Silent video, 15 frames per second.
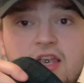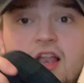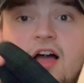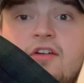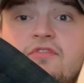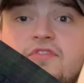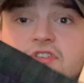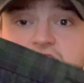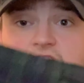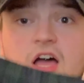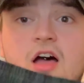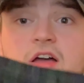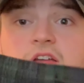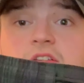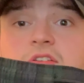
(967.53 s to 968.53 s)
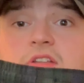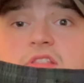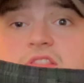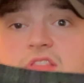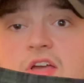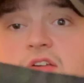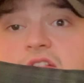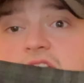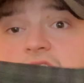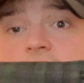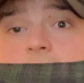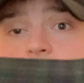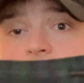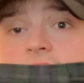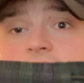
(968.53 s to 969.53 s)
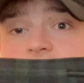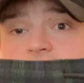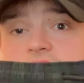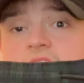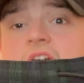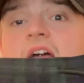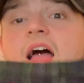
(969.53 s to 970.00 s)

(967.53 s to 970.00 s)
love tartan so, so much.